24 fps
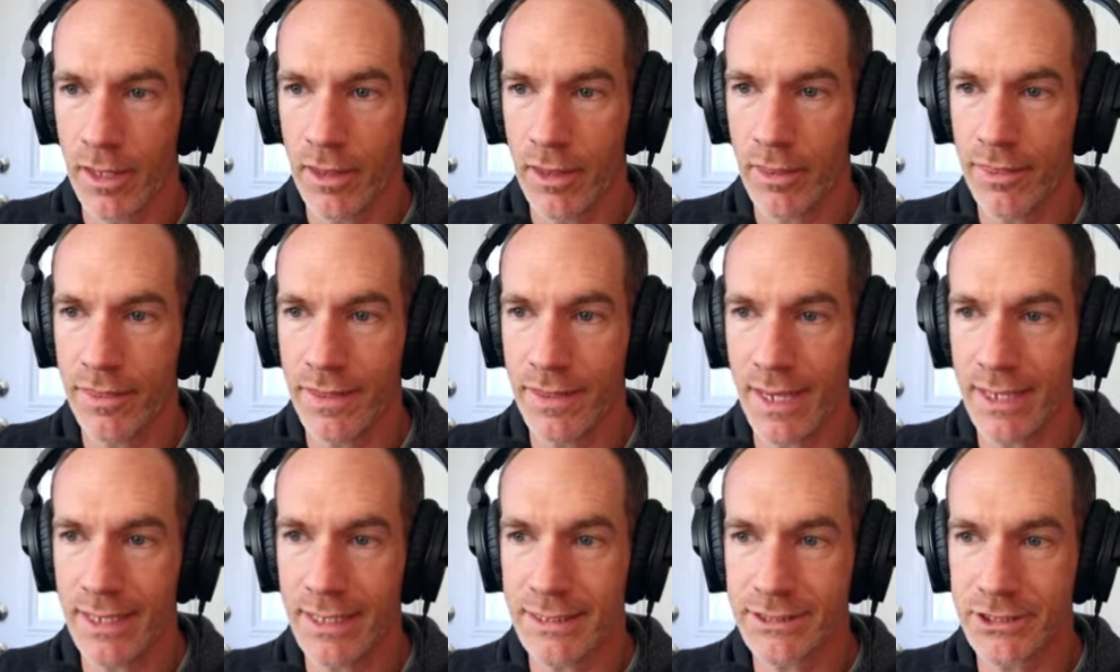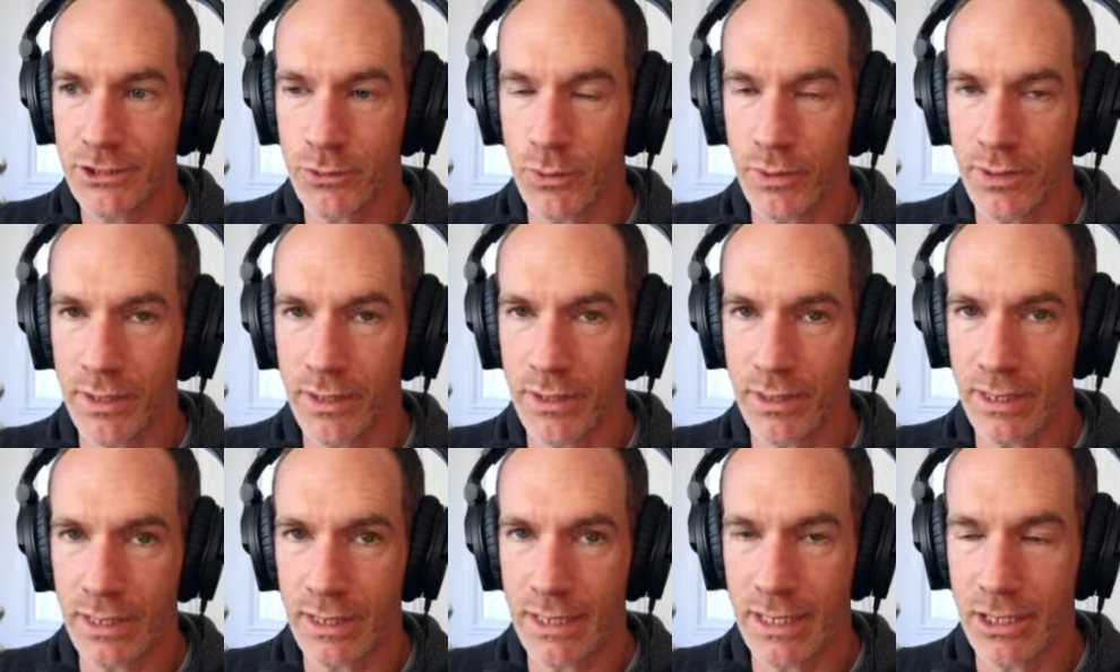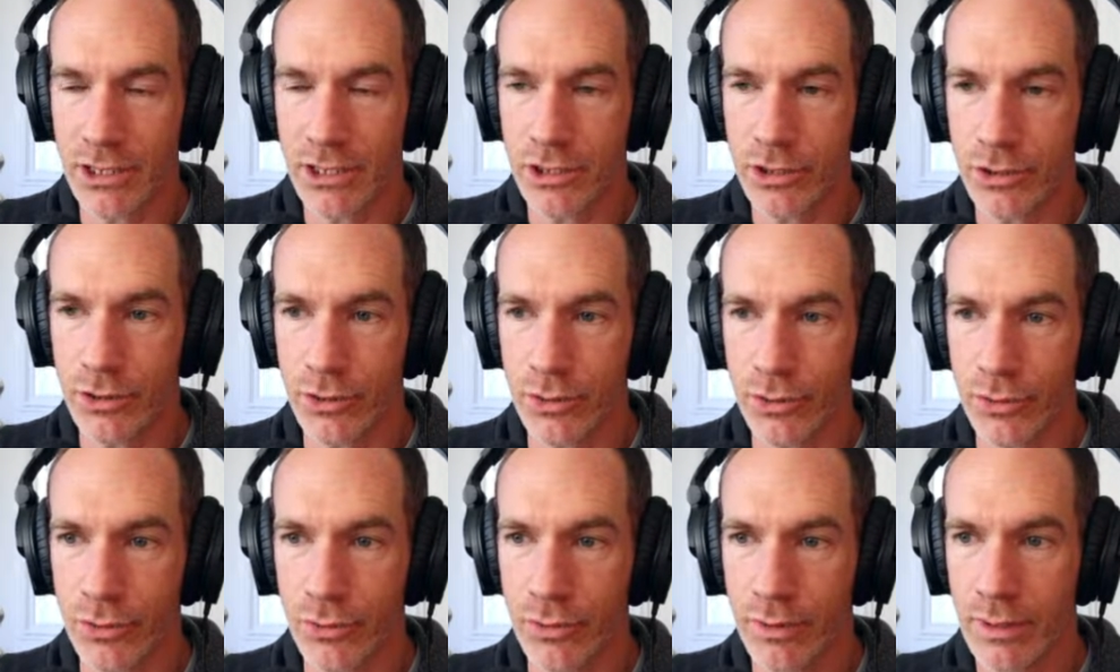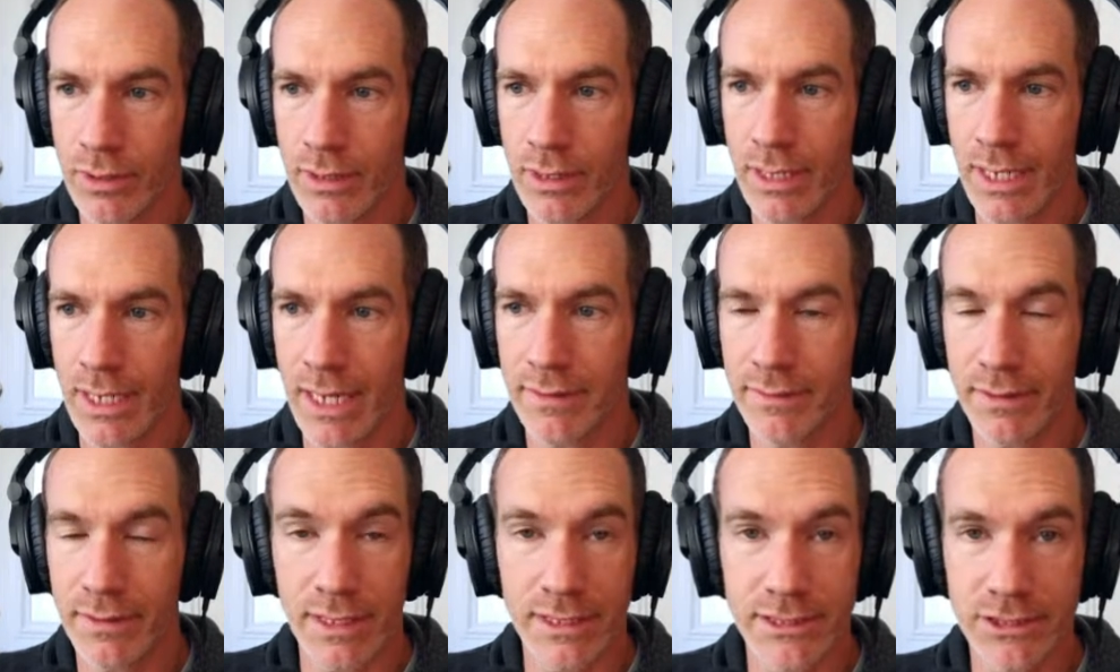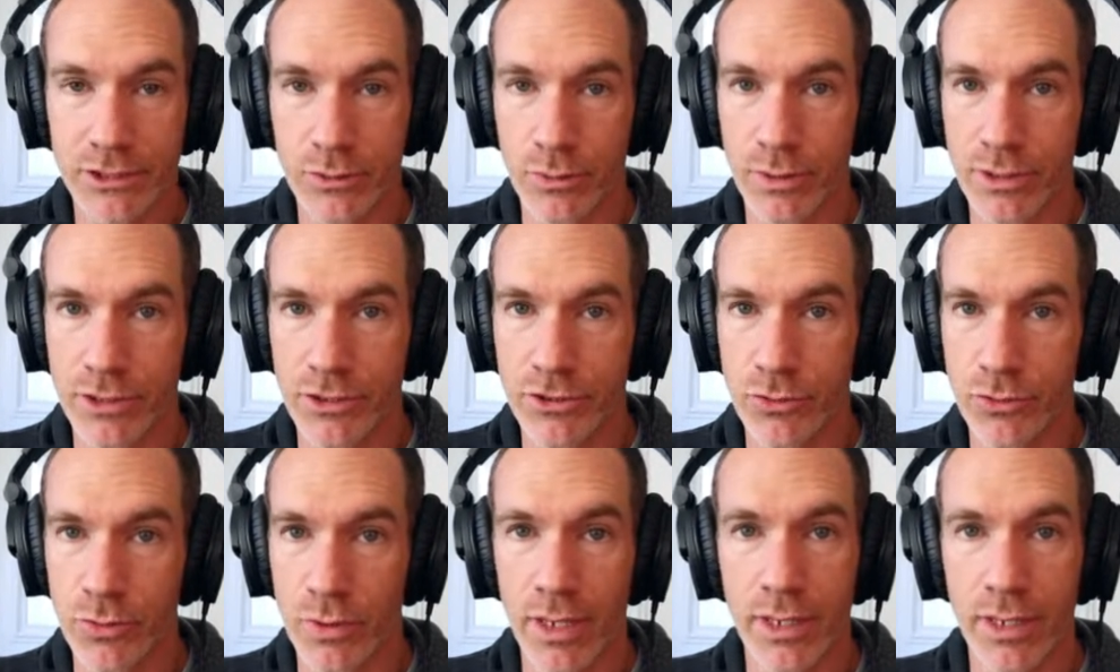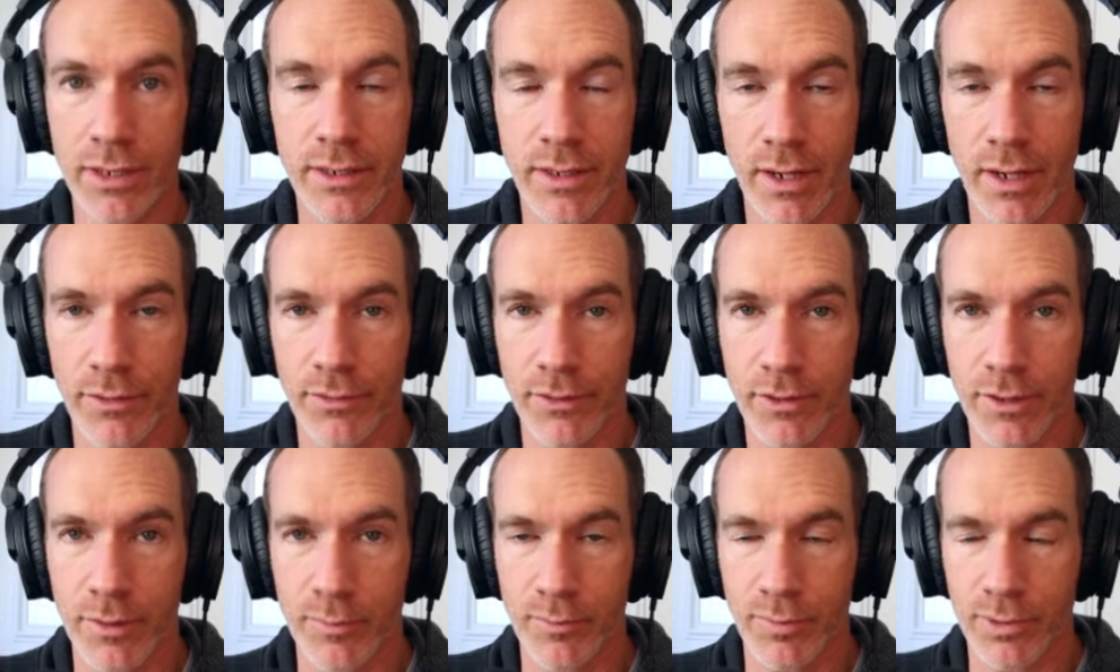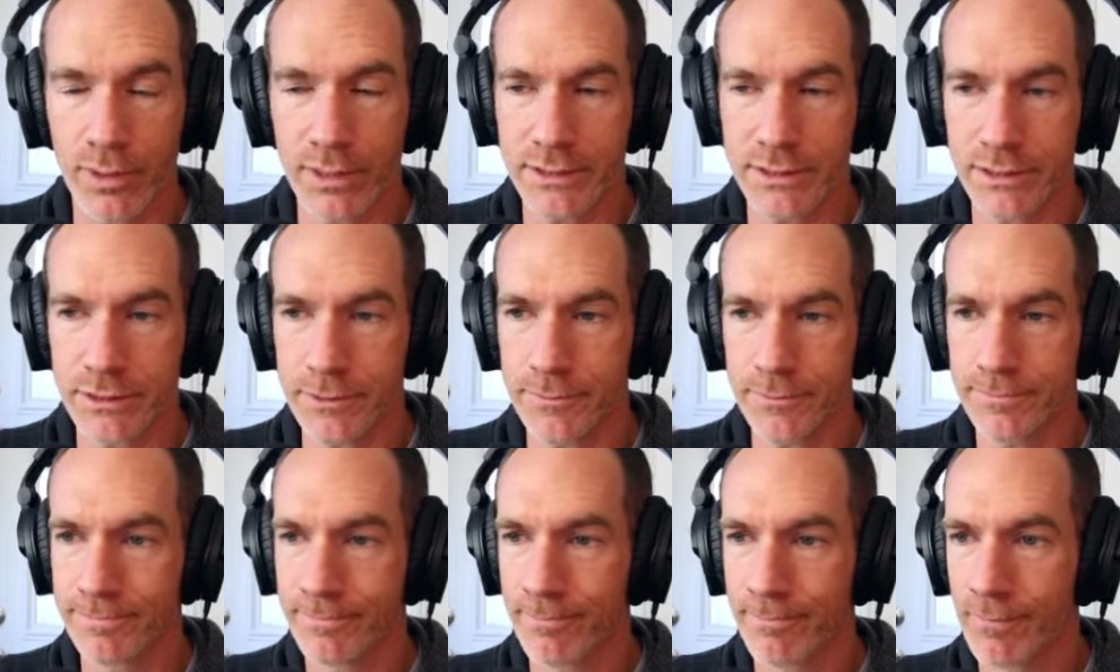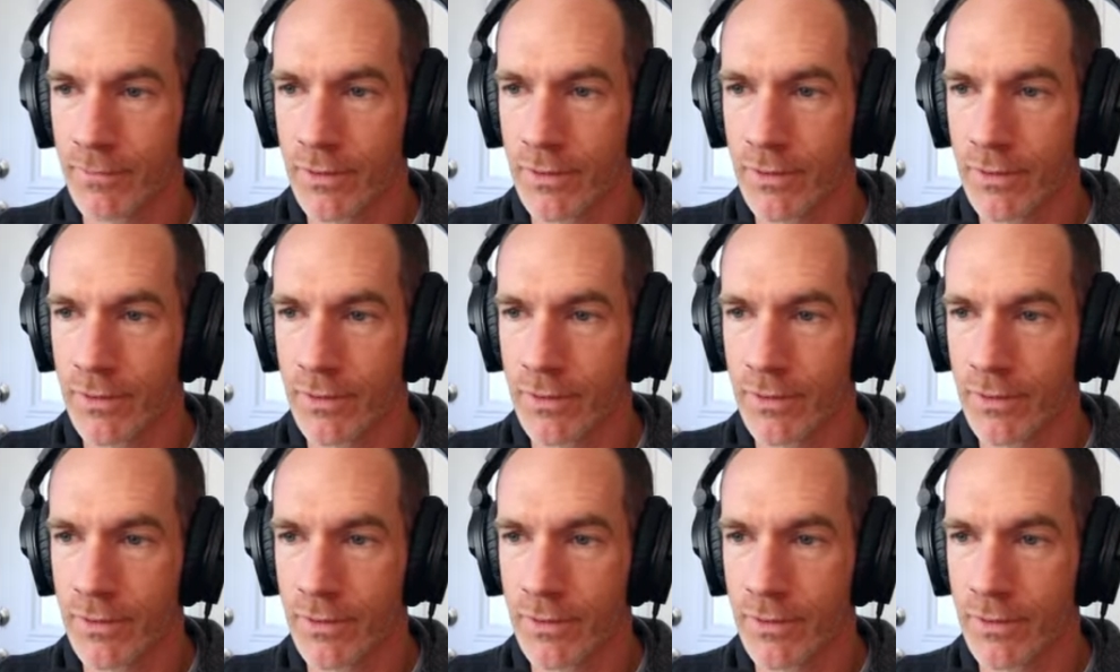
Then it's going to the EQ. And then it's going to another compressor.